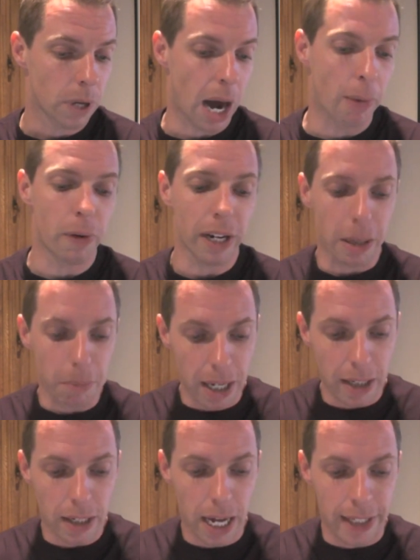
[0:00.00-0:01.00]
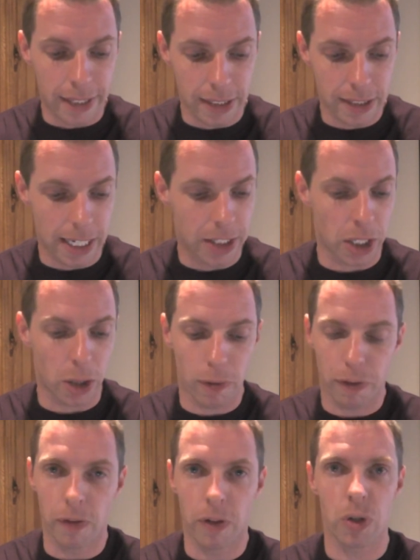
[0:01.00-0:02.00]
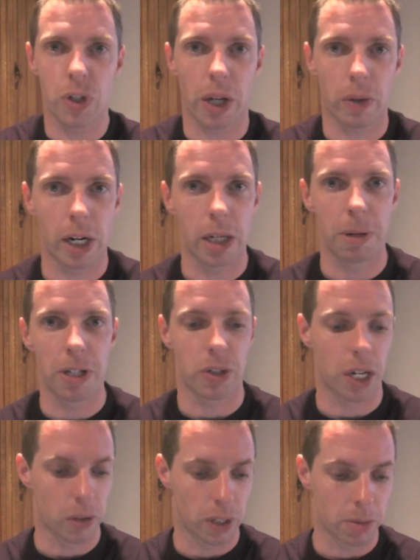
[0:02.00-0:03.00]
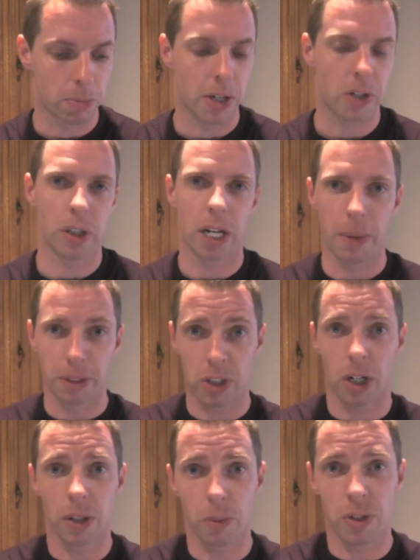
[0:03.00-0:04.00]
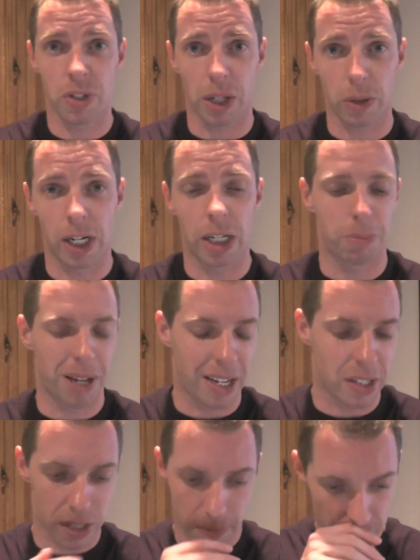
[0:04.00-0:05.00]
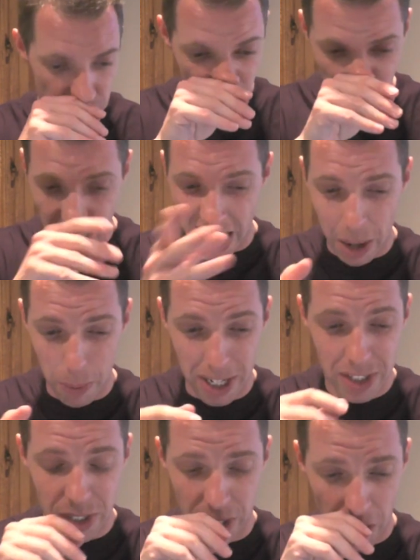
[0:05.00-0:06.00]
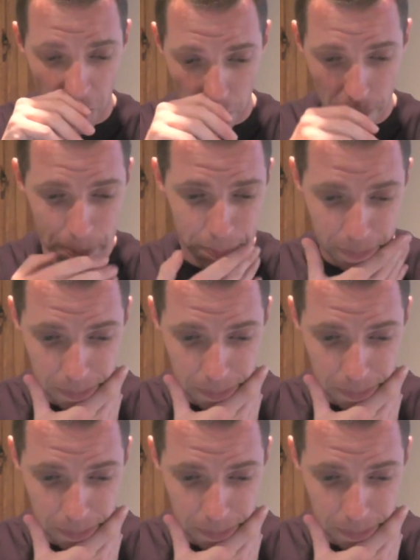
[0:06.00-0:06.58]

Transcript: I would recommend at this stage, I don't know if you've used Cycle 90 Base or not, you didn't mention, I would start with Cycle 90 Base. About 8 weeks to go.